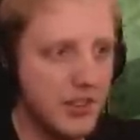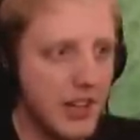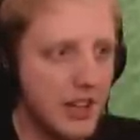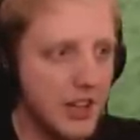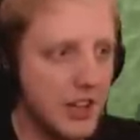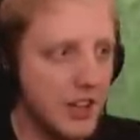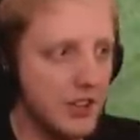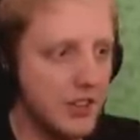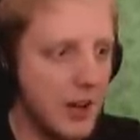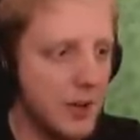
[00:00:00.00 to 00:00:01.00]
That could have
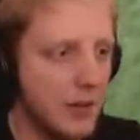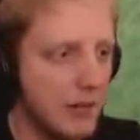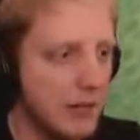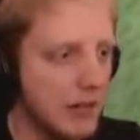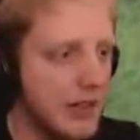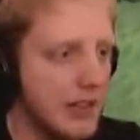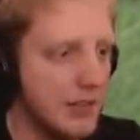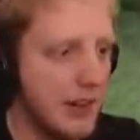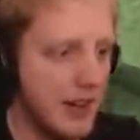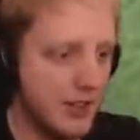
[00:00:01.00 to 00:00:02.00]
gone south real
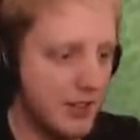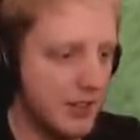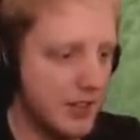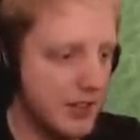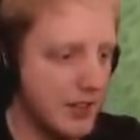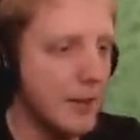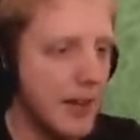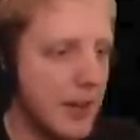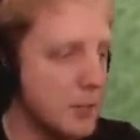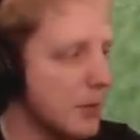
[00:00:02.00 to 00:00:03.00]
fast. I'm
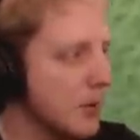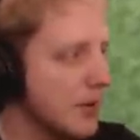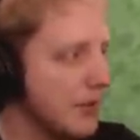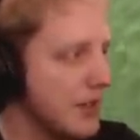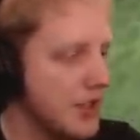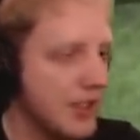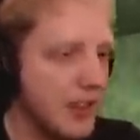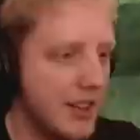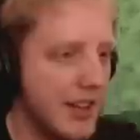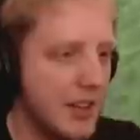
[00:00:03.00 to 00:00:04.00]
glad I brought the
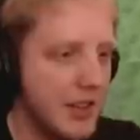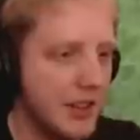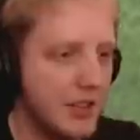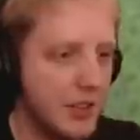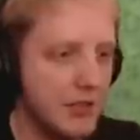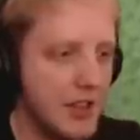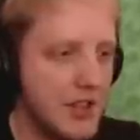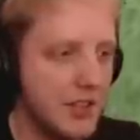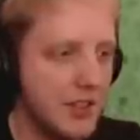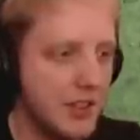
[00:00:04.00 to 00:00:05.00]
regen. I think I drank two
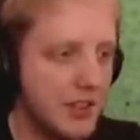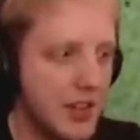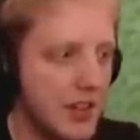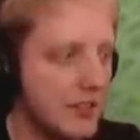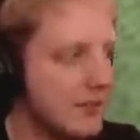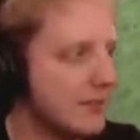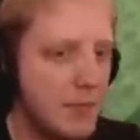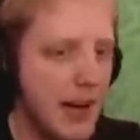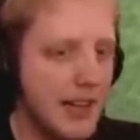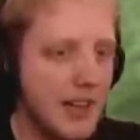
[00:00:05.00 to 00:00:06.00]
regens at the start
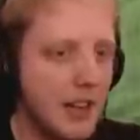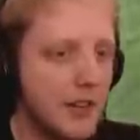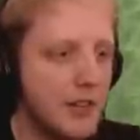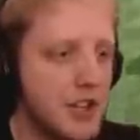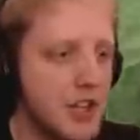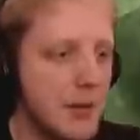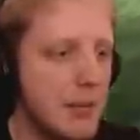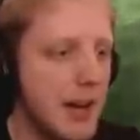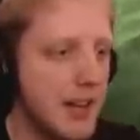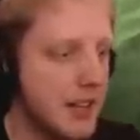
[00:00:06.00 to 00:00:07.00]
of panic, out of sheer
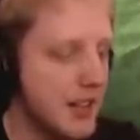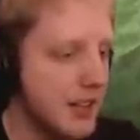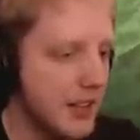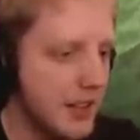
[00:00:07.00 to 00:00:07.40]
panic.